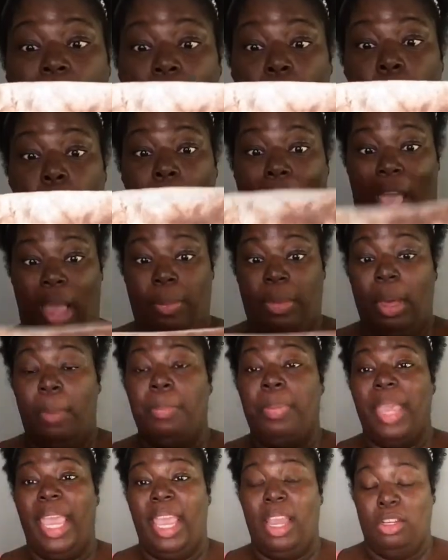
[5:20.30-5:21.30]
of white
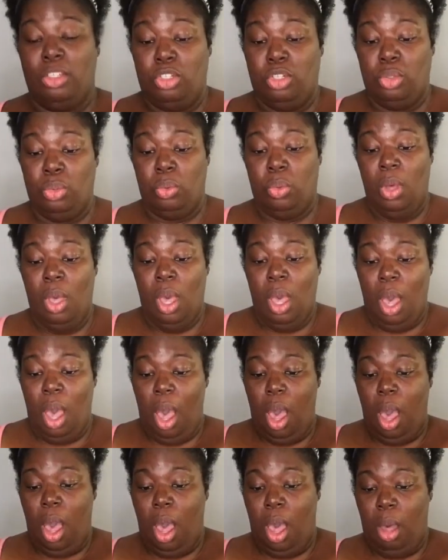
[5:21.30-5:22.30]
compared to
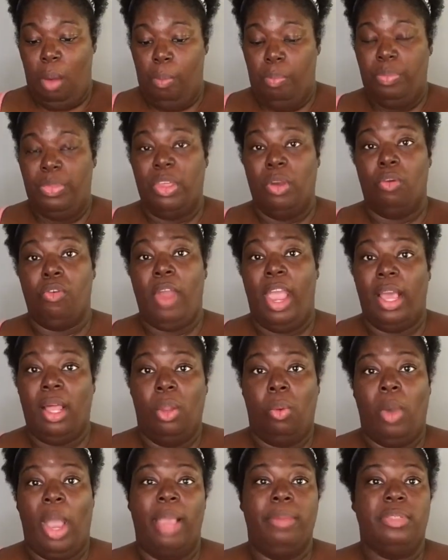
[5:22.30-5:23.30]
um, the regular
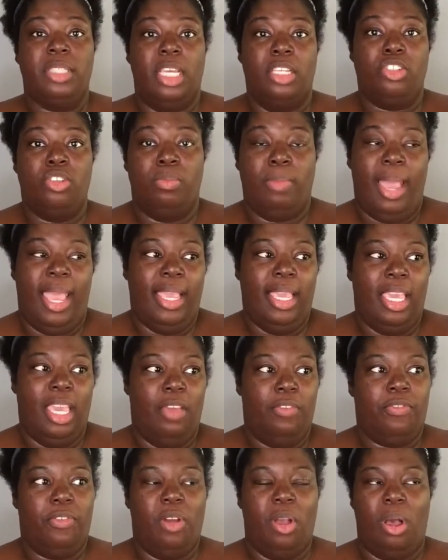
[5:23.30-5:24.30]
wipes that you might
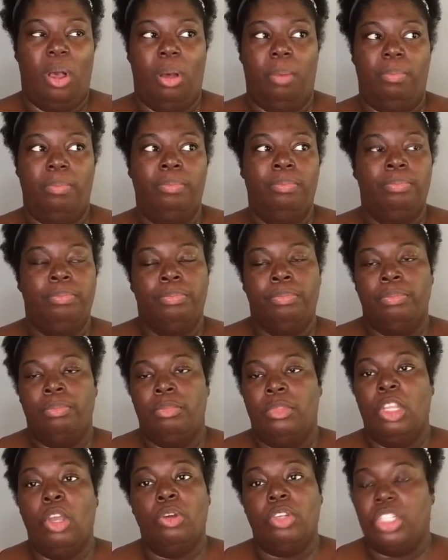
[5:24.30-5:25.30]
get from
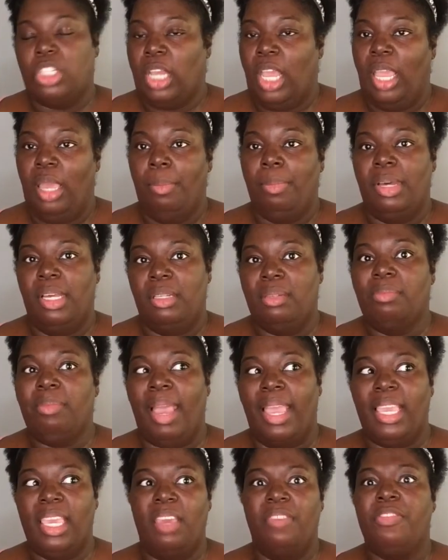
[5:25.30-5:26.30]
no shade but
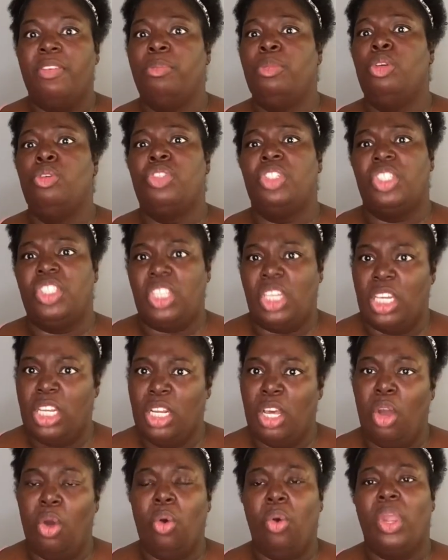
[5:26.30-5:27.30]
might get from
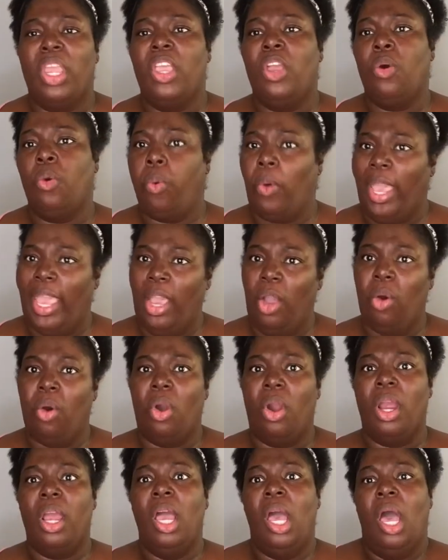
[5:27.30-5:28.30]
Neutrogena or Equate
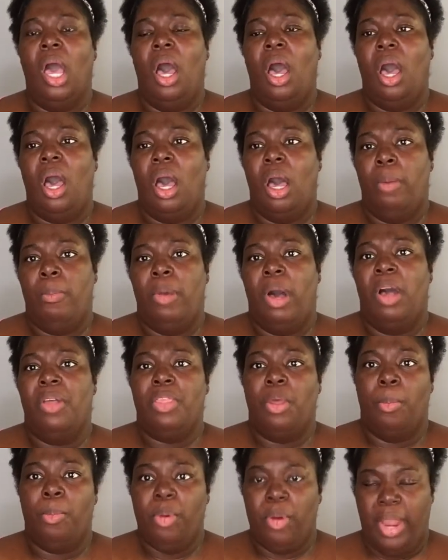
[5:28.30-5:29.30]
or um,
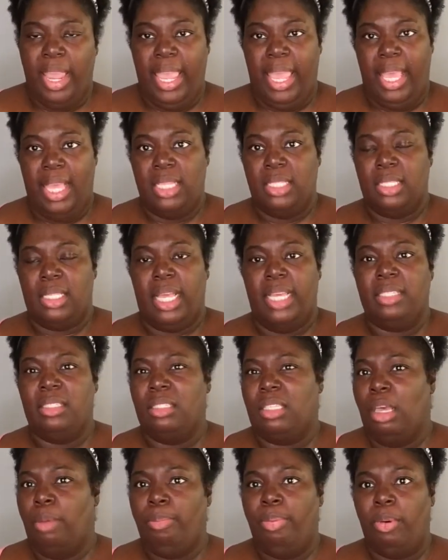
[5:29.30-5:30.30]
other brands like
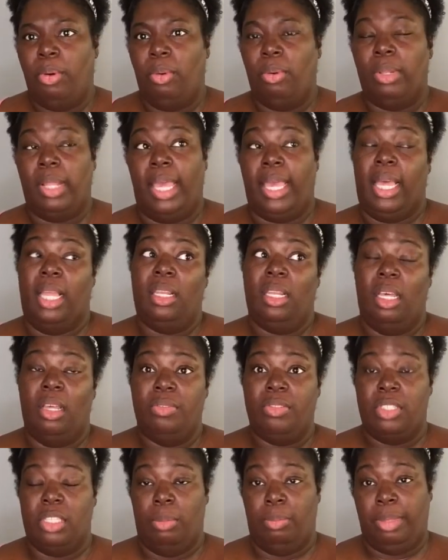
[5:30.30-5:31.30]
Simple like I love
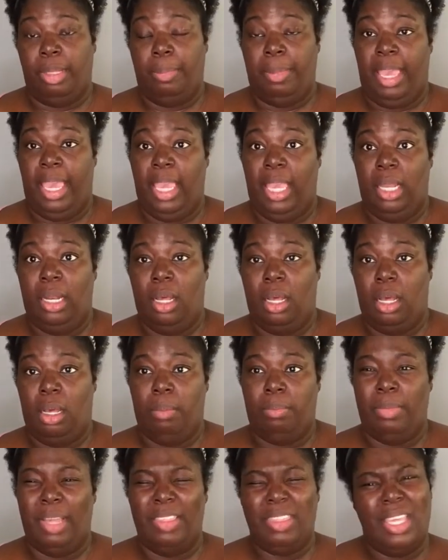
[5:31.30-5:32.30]
Simply Made
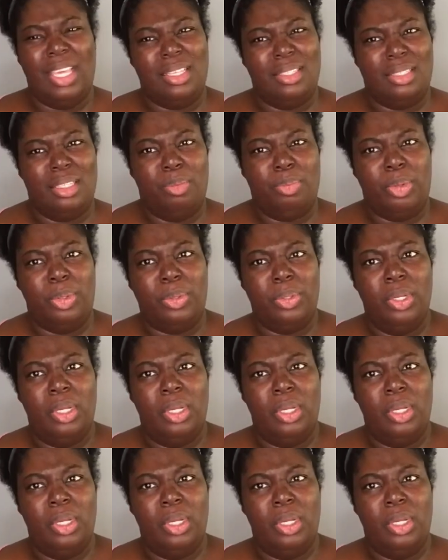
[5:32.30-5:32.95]
um, I think it's Simple